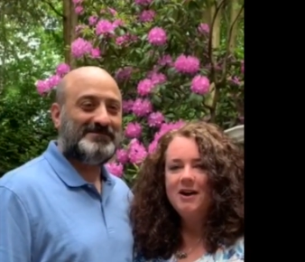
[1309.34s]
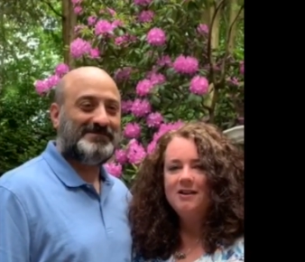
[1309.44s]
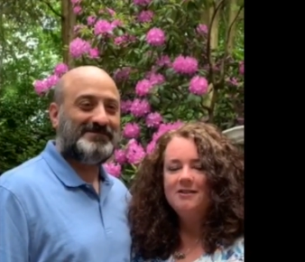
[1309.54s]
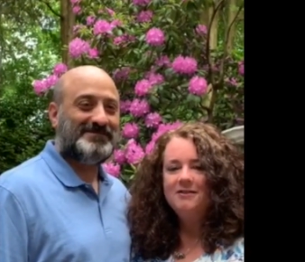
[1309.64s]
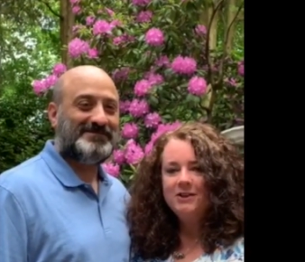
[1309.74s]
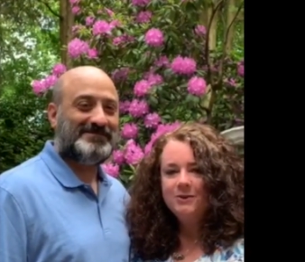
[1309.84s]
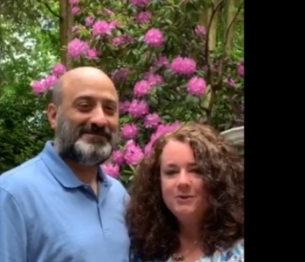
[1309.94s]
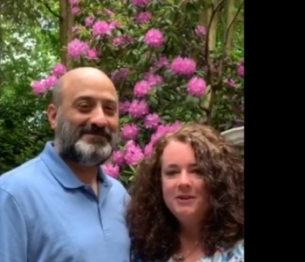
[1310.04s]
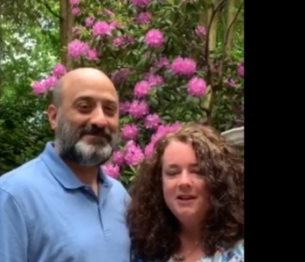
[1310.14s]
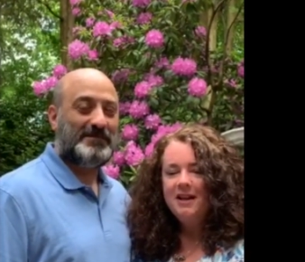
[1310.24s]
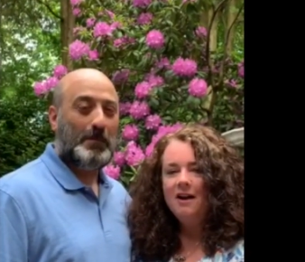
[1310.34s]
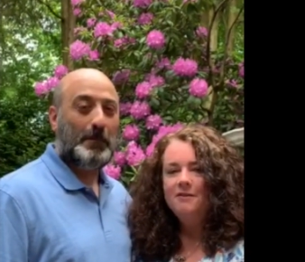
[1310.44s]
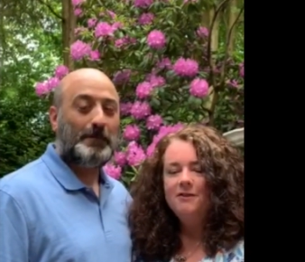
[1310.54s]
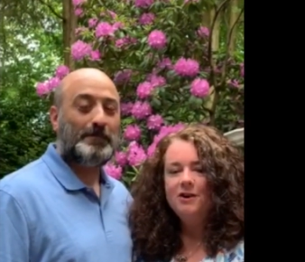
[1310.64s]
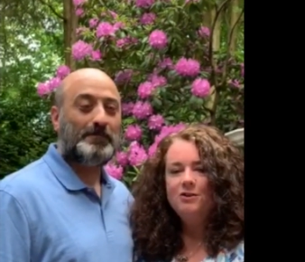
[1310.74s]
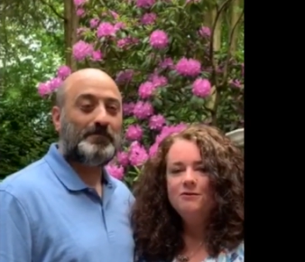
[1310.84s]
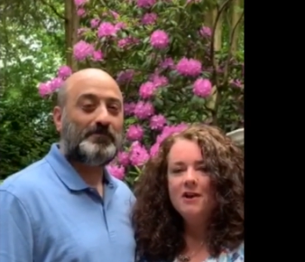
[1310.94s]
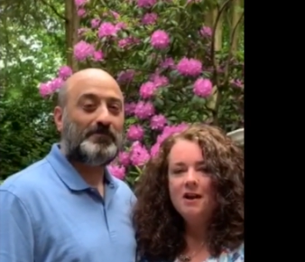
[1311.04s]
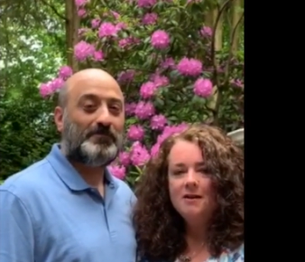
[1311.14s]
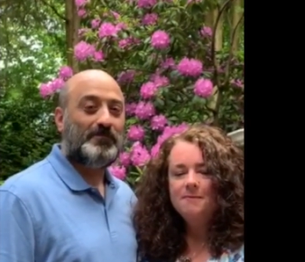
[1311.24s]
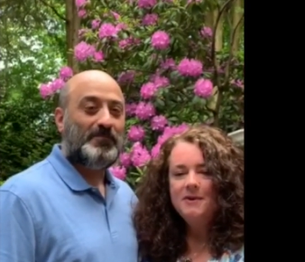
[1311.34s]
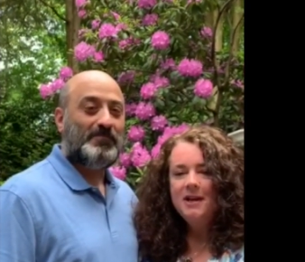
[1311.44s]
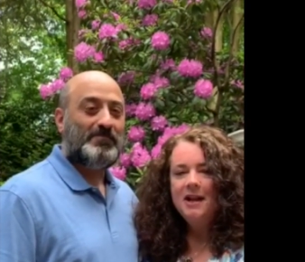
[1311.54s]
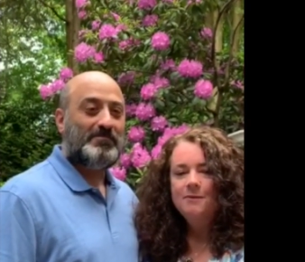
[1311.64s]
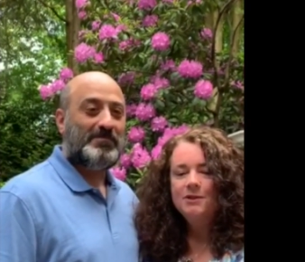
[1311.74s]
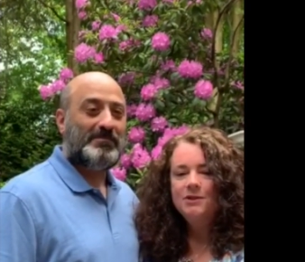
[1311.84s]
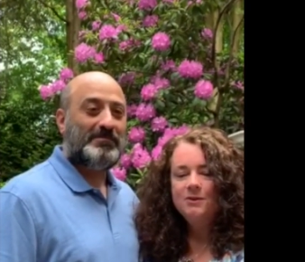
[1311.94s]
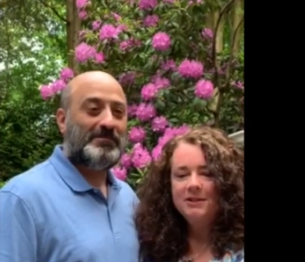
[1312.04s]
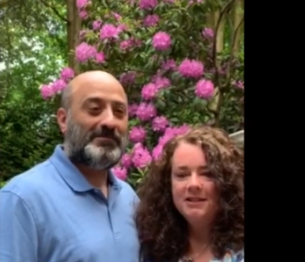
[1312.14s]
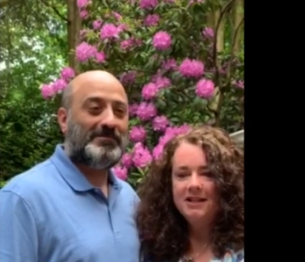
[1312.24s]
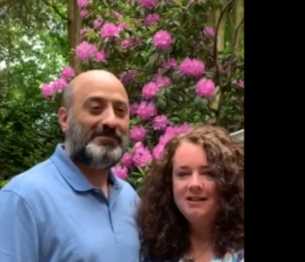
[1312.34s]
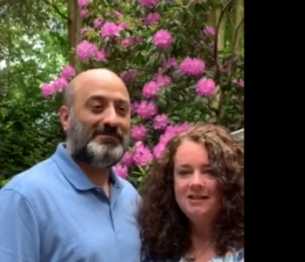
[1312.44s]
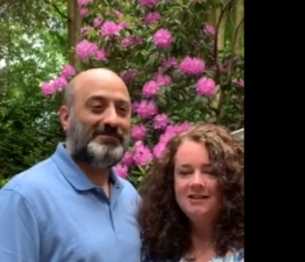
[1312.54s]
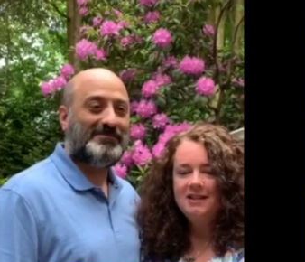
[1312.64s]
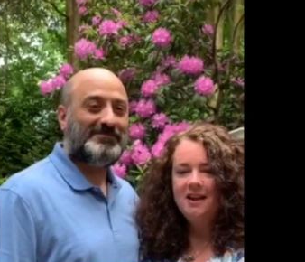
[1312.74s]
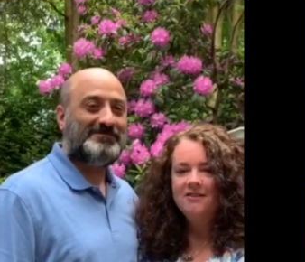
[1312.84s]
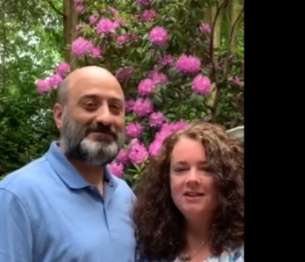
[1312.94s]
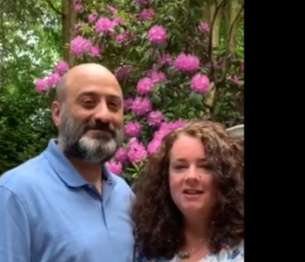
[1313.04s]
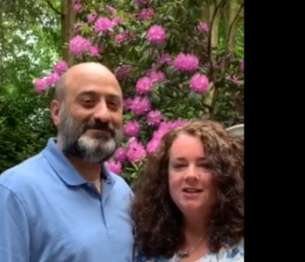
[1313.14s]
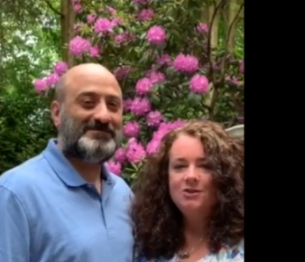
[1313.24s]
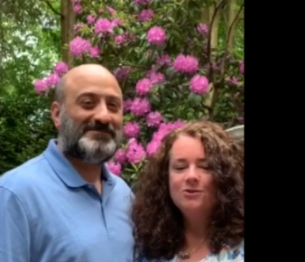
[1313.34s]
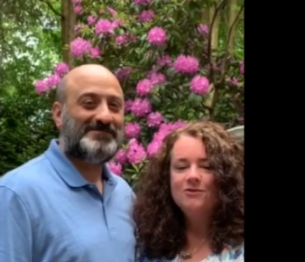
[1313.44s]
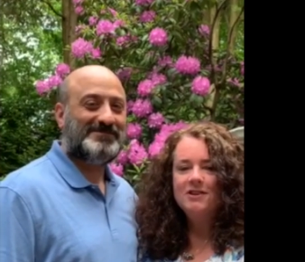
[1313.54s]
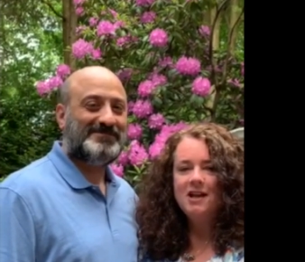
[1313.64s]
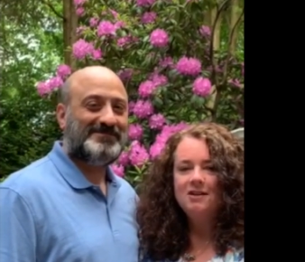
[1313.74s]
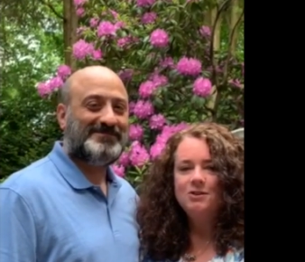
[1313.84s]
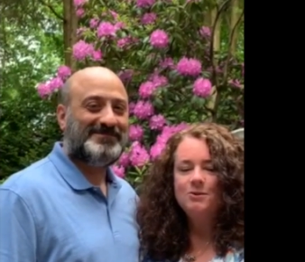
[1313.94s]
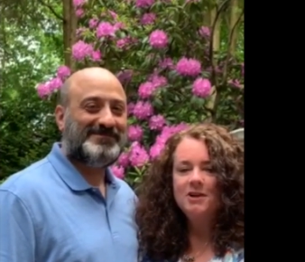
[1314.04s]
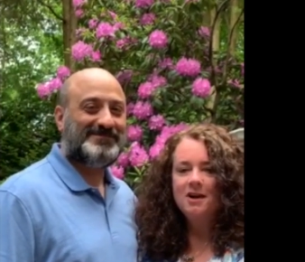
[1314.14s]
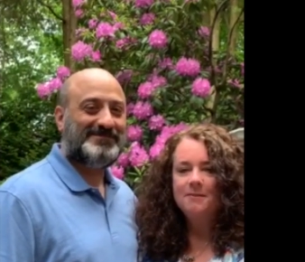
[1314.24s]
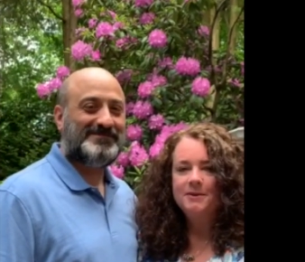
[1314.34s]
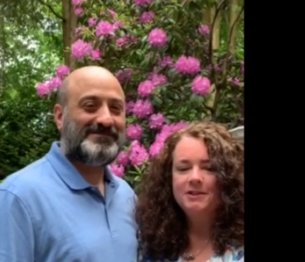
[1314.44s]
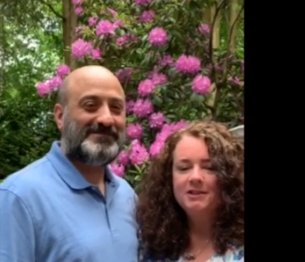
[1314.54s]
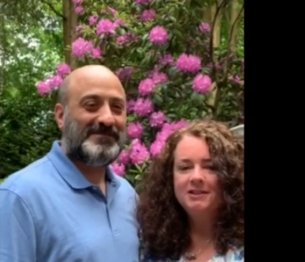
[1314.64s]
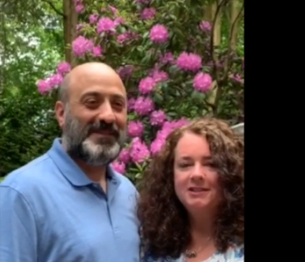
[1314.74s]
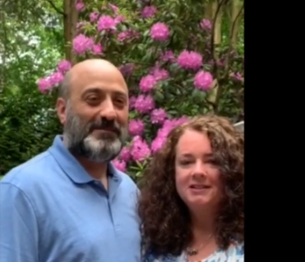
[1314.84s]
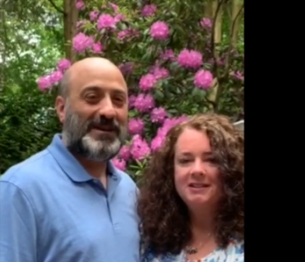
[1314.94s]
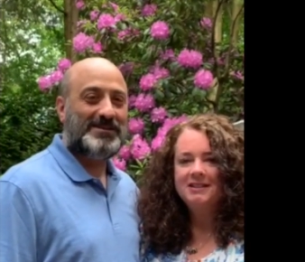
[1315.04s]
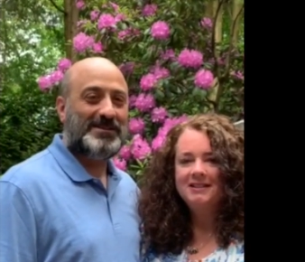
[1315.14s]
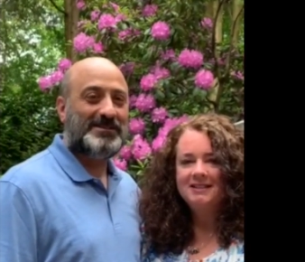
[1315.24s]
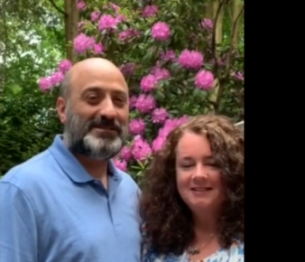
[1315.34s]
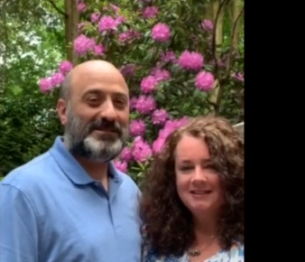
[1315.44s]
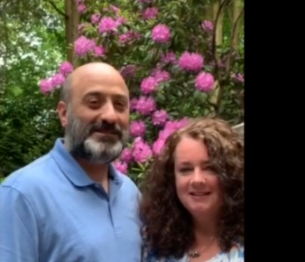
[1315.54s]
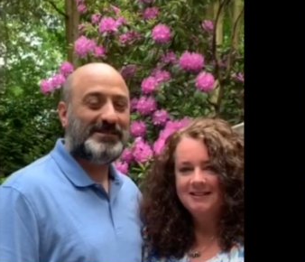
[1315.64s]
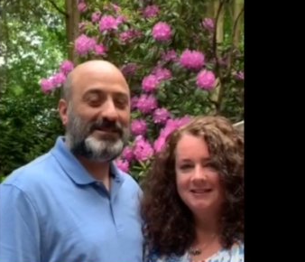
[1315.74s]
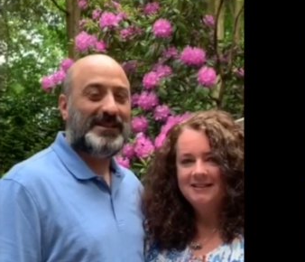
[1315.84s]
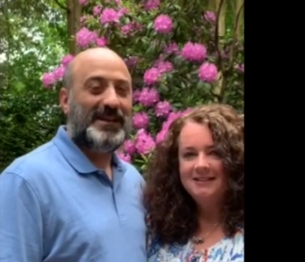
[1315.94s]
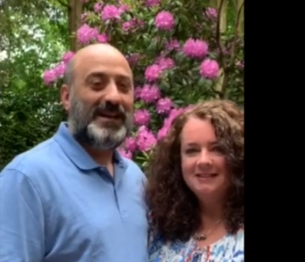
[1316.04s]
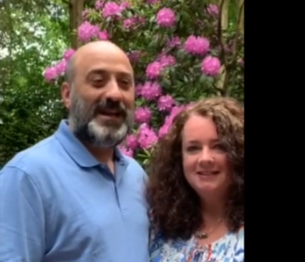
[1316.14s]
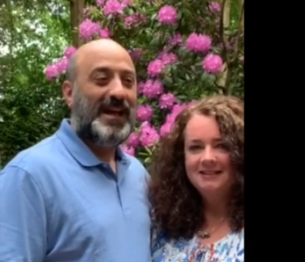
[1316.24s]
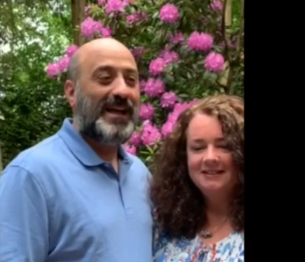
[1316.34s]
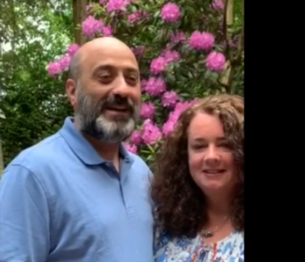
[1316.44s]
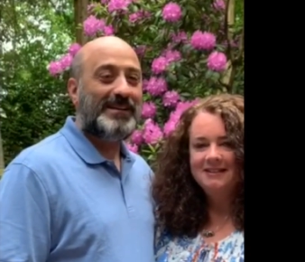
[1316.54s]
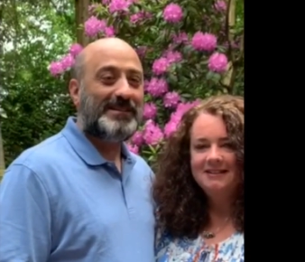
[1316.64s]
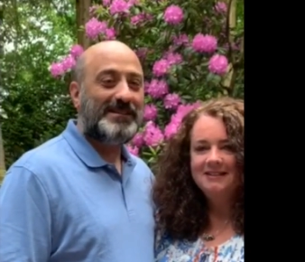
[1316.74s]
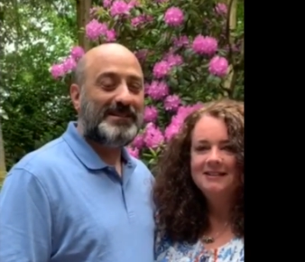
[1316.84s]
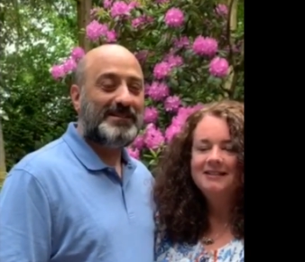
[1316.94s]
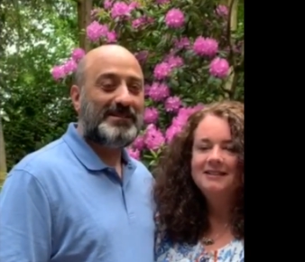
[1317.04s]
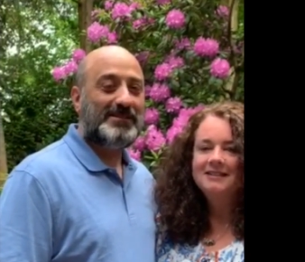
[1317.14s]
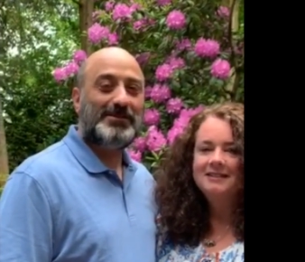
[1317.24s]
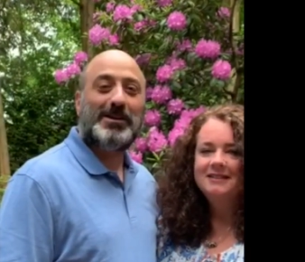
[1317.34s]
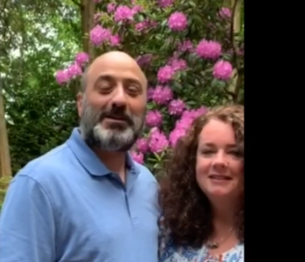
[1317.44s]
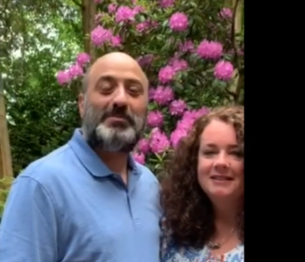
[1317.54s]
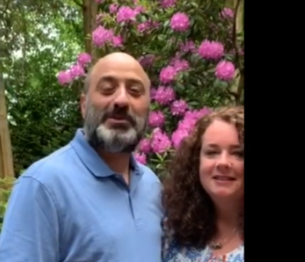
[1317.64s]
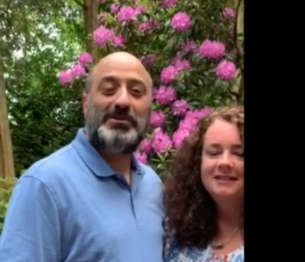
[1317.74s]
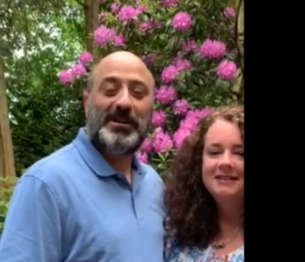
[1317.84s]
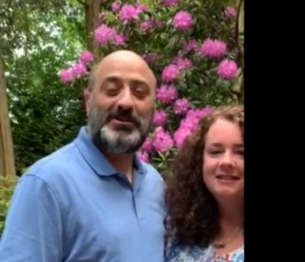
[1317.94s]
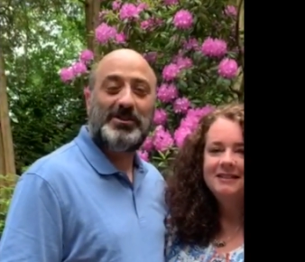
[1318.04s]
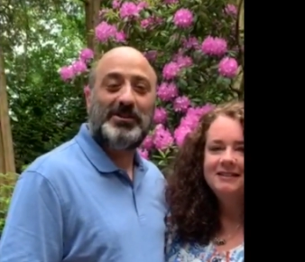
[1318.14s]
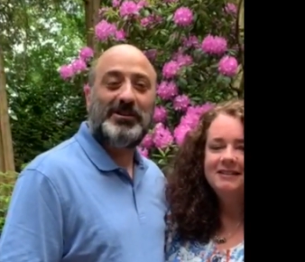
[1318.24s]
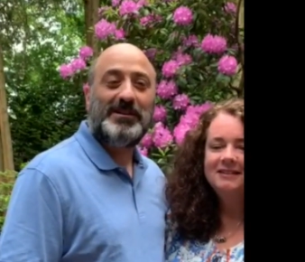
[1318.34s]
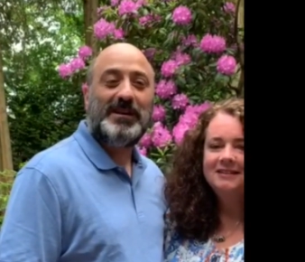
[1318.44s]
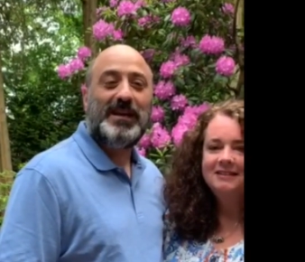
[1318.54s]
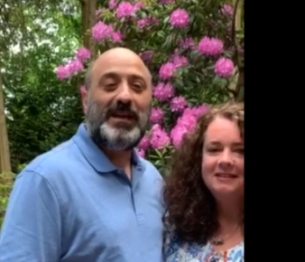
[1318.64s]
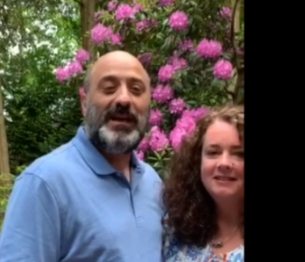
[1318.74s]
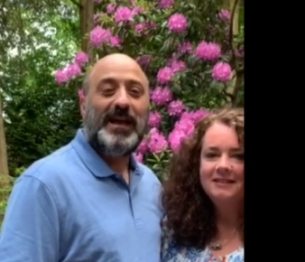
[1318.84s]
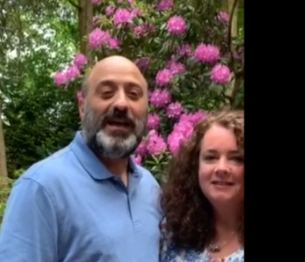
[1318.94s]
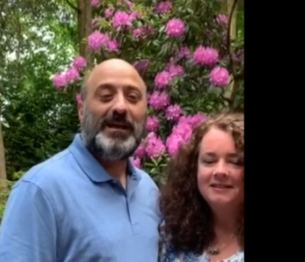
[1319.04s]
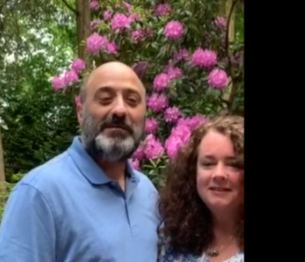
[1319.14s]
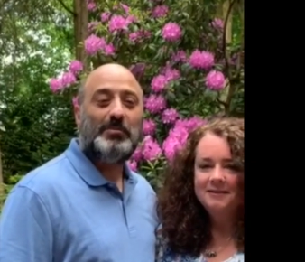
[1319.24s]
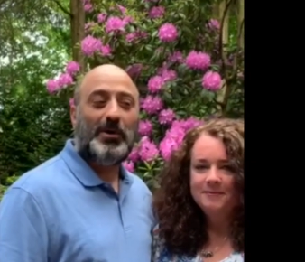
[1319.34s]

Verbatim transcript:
Speaker 1: proud of you, how far you've come, and we're so excited to see everything you're yet to accomplish.
Speaker 2: My turn. And good luck at Purdue next year, and